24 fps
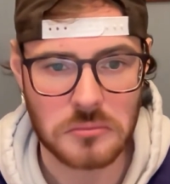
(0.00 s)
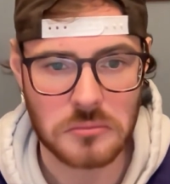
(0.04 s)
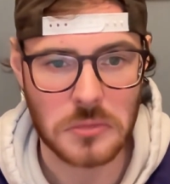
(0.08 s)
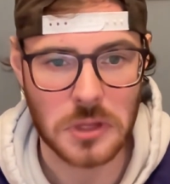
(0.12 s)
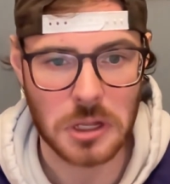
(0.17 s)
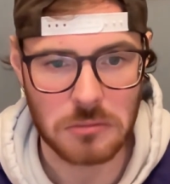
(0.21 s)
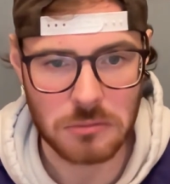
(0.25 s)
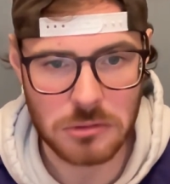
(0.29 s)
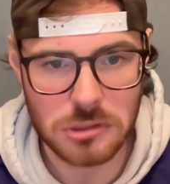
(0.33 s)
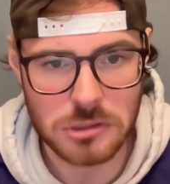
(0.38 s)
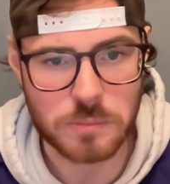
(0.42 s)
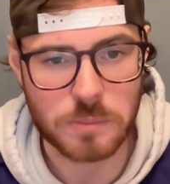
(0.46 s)

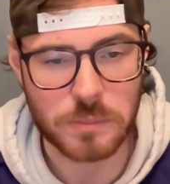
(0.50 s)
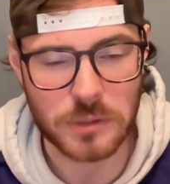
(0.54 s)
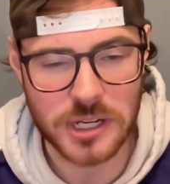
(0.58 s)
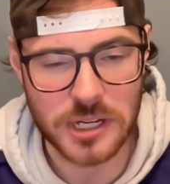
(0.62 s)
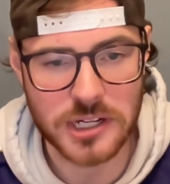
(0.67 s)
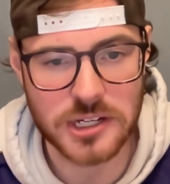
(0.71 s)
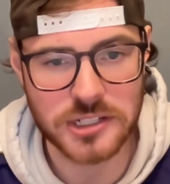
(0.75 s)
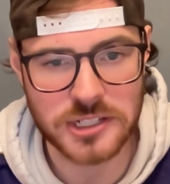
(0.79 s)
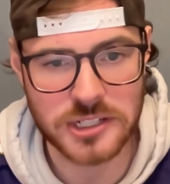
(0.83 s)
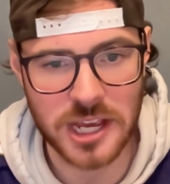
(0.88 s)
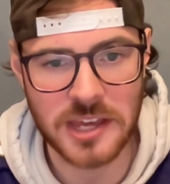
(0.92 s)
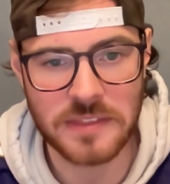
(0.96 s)
was a pretty
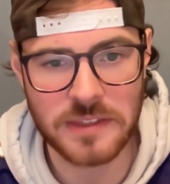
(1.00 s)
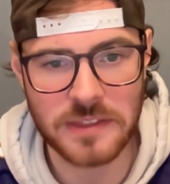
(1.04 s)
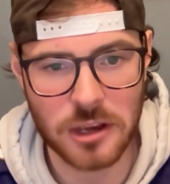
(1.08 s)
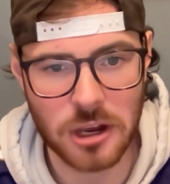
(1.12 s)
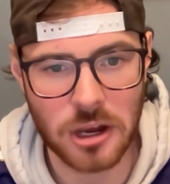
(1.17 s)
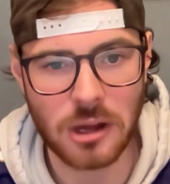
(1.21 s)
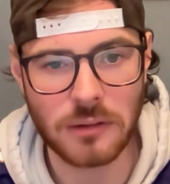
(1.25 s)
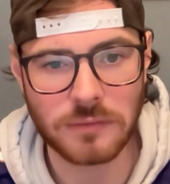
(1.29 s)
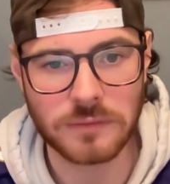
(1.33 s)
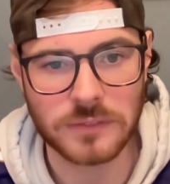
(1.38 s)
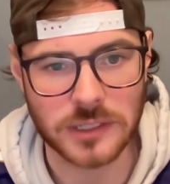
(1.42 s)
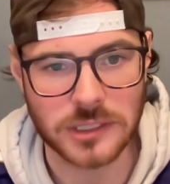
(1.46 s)
good day in the
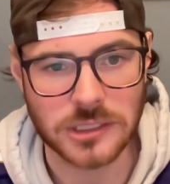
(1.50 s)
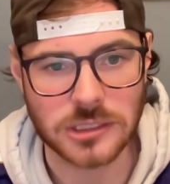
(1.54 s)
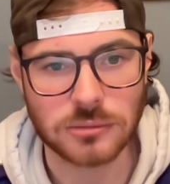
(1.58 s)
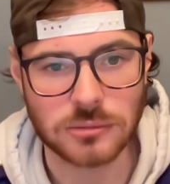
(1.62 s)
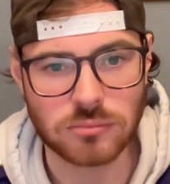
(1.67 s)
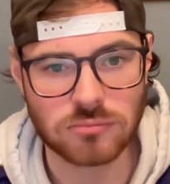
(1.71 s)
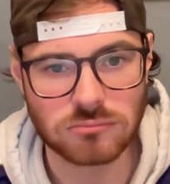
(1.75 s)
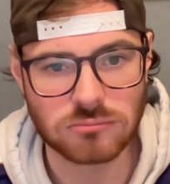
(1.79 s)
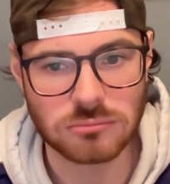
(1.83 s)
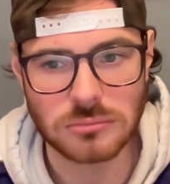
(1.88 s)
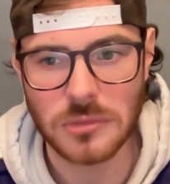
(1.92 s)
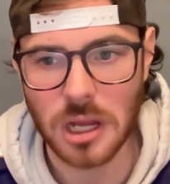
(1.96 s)
office.
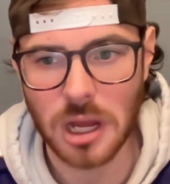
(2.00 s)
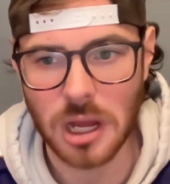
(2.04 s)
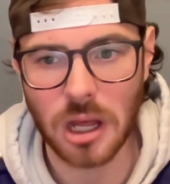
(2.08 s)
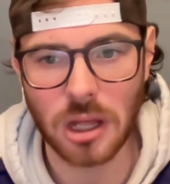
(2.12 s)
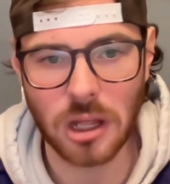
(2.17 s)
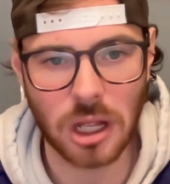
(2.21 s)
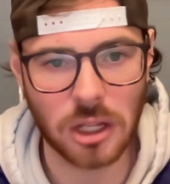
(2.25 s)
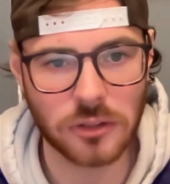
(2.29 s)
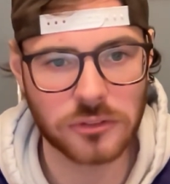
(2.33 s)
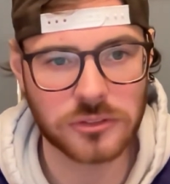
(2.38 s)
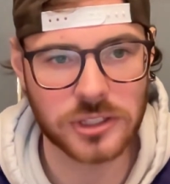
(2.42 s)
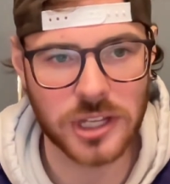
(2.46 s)

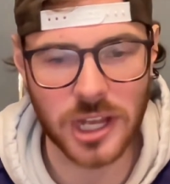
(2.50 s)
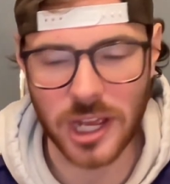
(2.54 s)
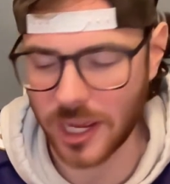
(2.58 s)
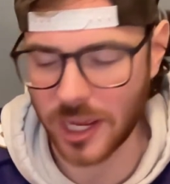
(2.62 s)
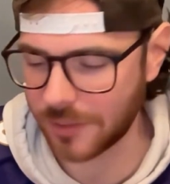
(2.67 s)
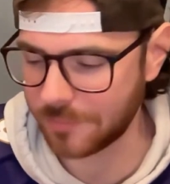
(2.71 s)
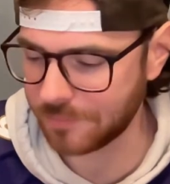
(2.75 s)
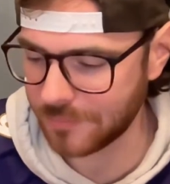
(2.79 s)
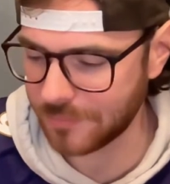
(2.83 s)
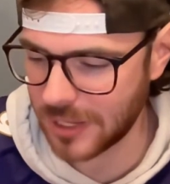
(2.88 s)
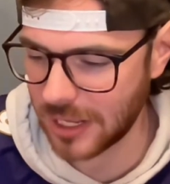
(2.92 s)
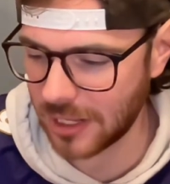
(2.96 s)
I'll say
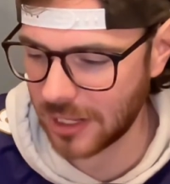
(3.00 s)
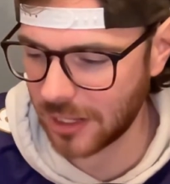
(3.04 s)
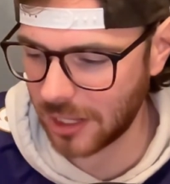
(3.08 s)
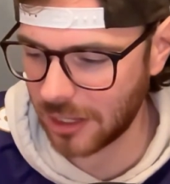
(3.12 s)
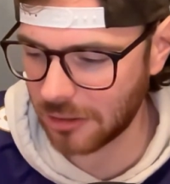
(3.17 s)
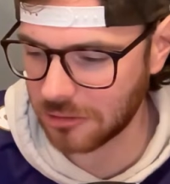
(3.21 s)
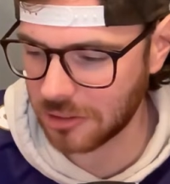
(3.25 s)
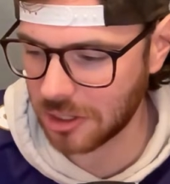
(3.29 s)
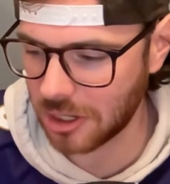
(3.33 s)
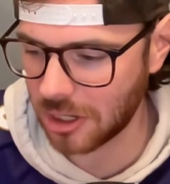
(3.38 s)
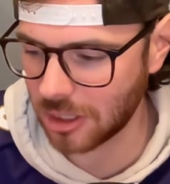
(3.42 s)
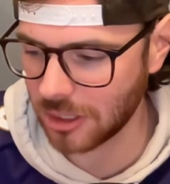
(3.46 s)
it. I'll
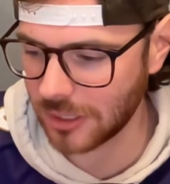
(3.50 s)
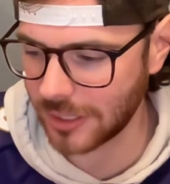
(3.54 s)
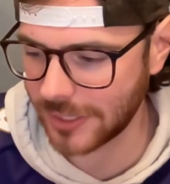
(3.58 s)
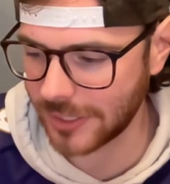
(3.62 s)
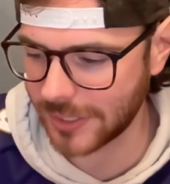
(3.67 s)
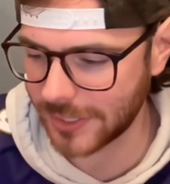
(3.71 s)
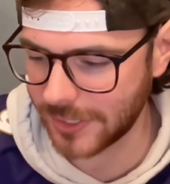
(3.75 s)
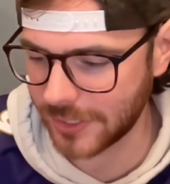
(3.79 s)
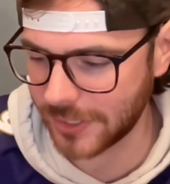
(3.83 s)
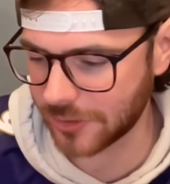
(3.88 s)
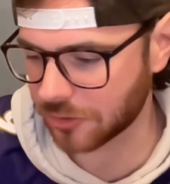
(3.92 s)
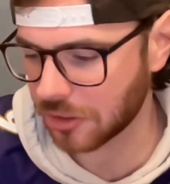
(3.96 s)
call it like
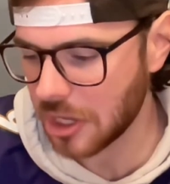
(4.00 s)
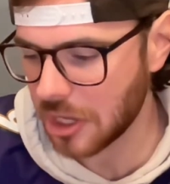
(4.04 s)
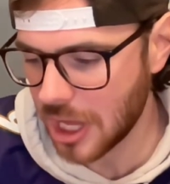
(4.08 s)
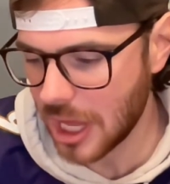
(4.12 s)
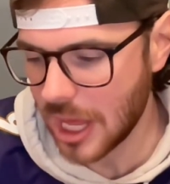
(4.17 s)
it is.